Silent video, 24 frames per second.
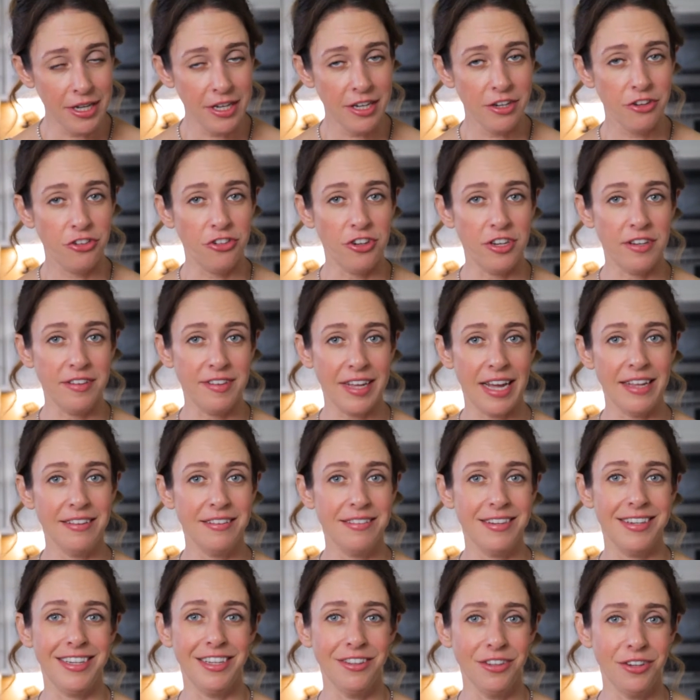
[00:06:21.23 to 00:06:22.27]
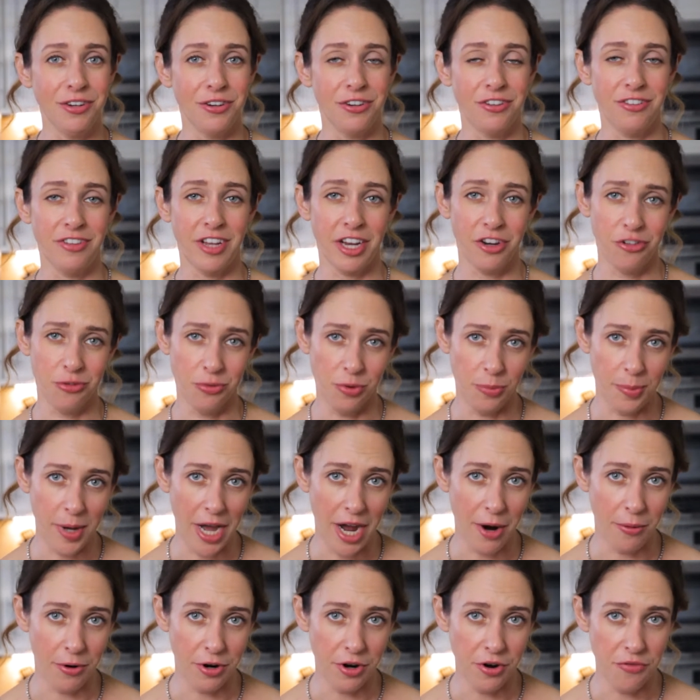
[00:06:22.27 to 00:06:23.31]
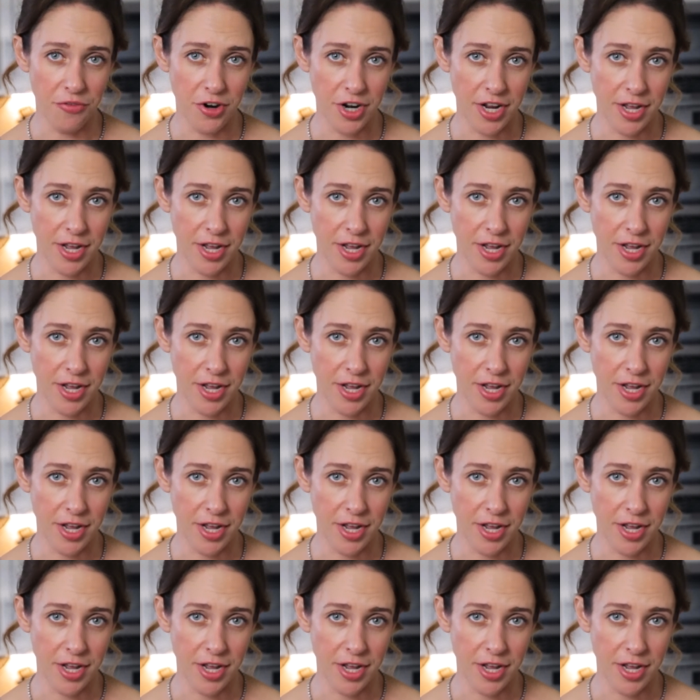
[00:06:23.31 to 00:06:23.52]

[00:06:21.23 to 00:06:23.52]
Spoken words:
she decides to yield her sexual power over